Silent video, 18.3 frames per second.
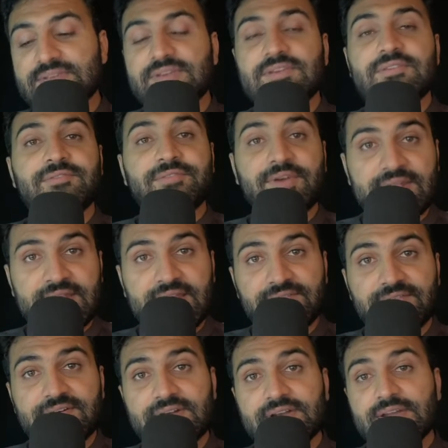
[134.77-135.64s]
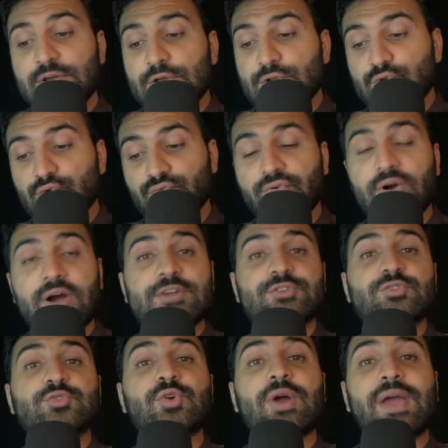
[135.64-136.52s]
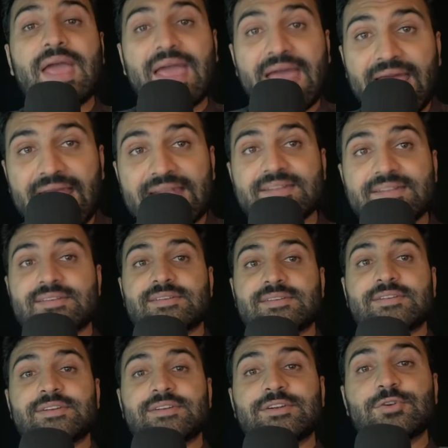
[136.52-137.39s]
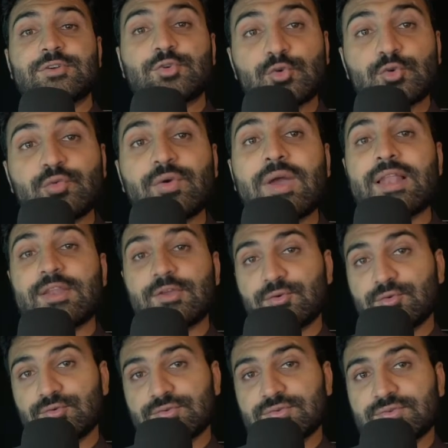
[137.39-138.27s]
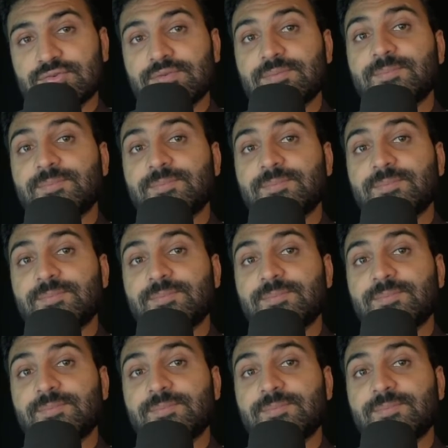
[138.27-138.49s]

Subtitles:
whenever you want to add two values,